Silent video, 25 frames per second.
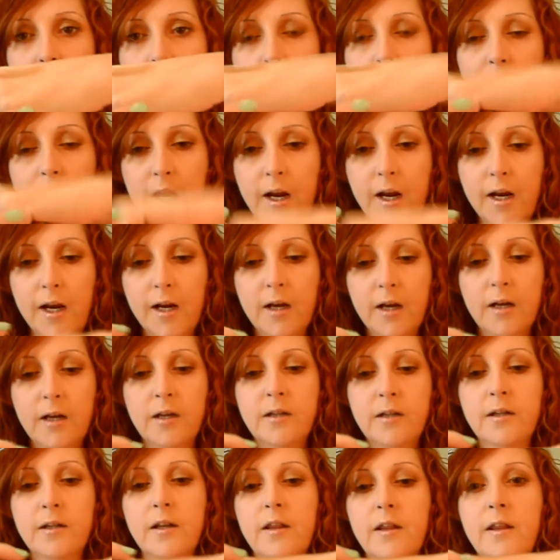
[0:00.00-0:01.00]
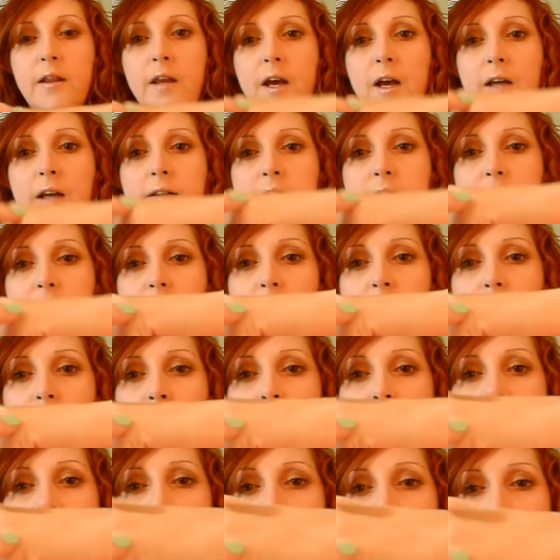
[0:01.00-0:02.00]
And that's it
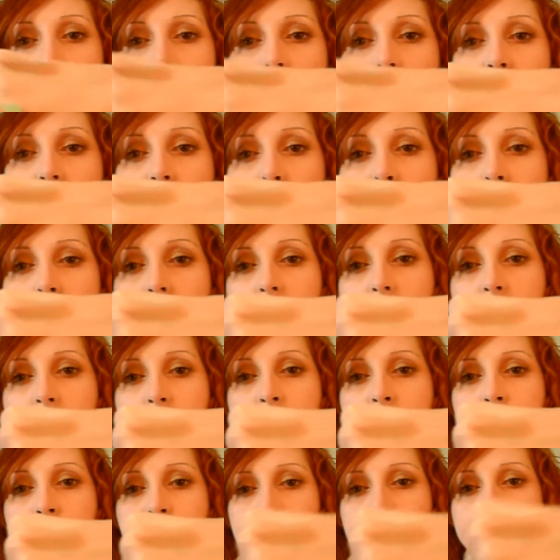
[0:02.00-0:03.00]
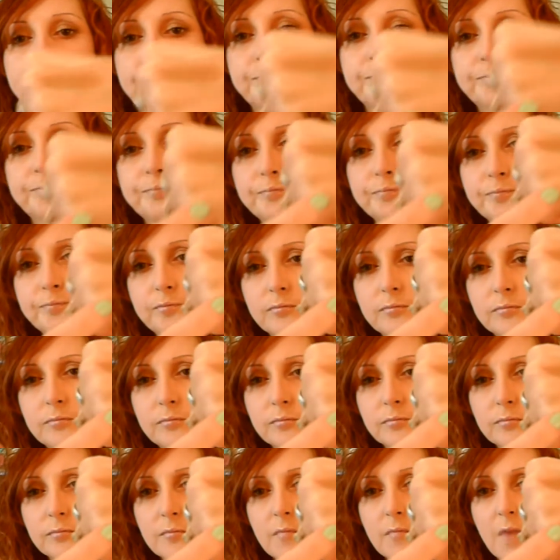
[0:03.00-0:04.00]
right there on the bottom.
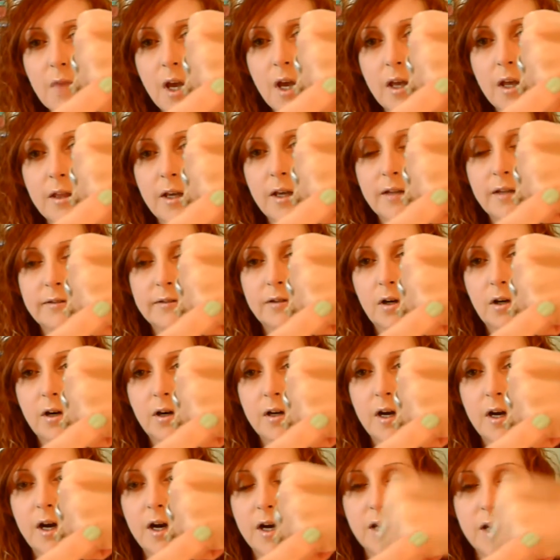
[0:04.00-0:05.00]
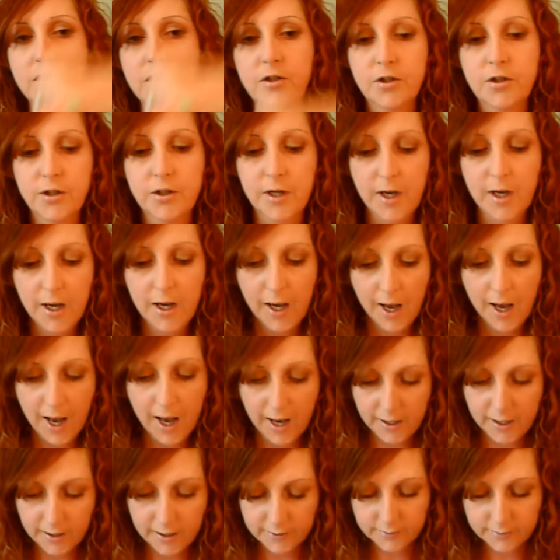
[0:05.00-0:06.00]
And that's called Hush. And
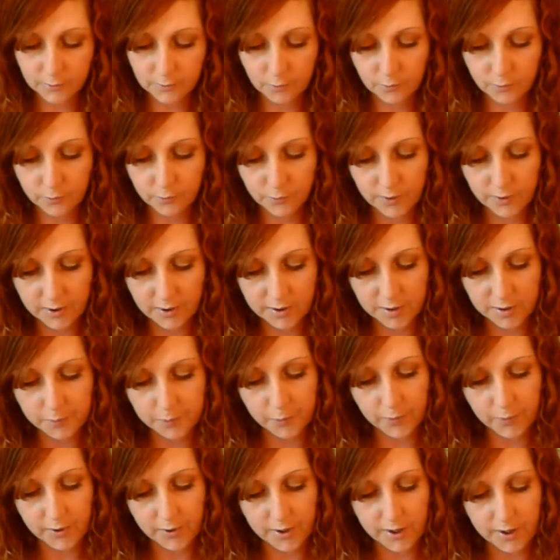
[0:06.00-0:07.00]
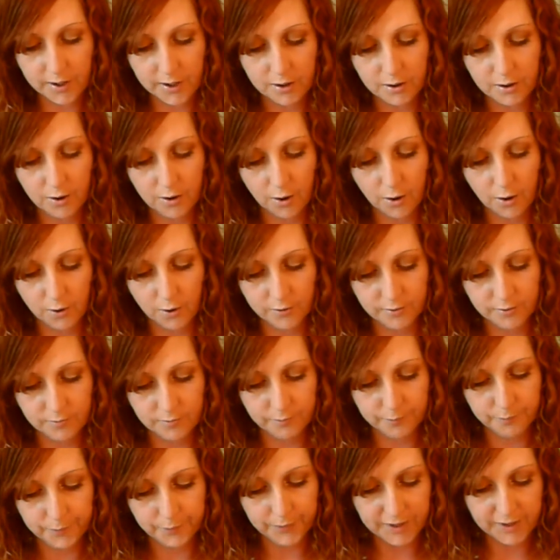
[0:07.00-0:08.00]
it's a really pretty golden,
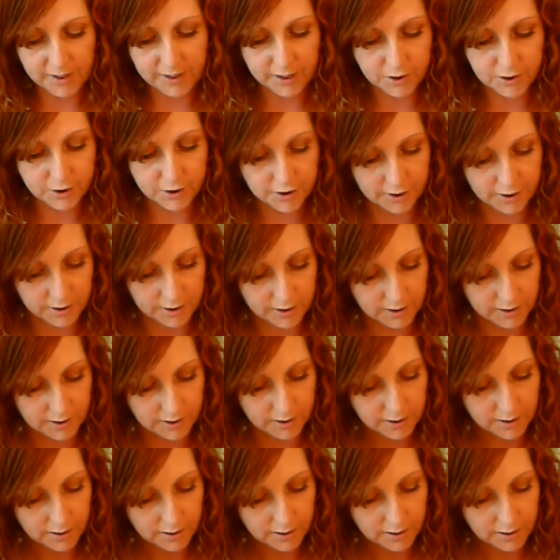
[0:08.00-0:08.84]
peachy,